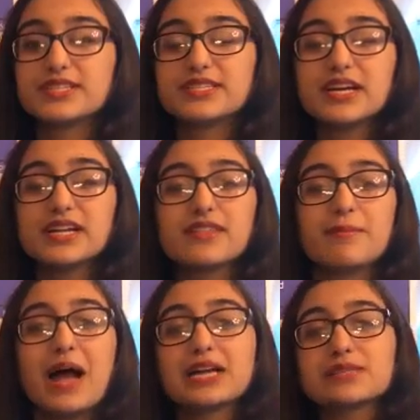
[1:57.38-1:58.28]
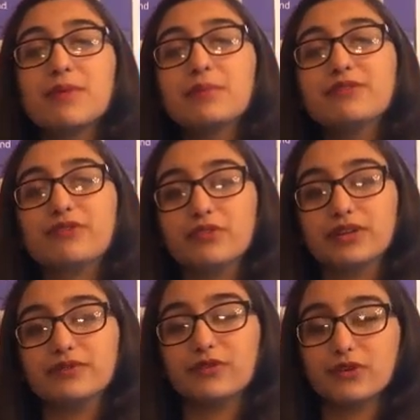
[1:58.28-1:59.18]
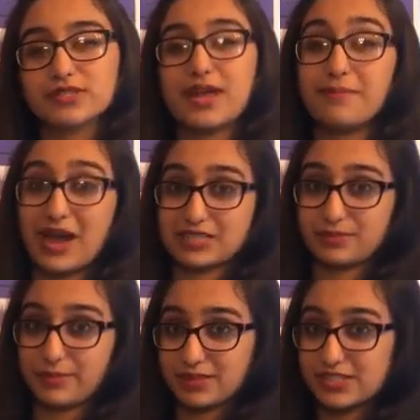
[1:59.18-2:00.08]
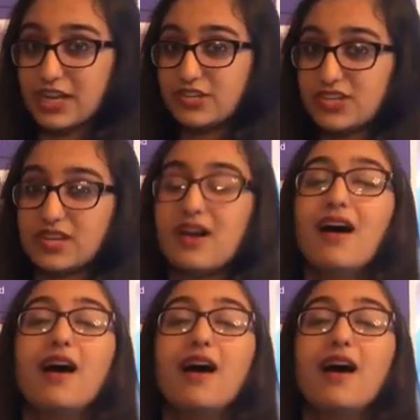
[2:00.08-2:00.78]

to study the maximum unfolding force and maximum extension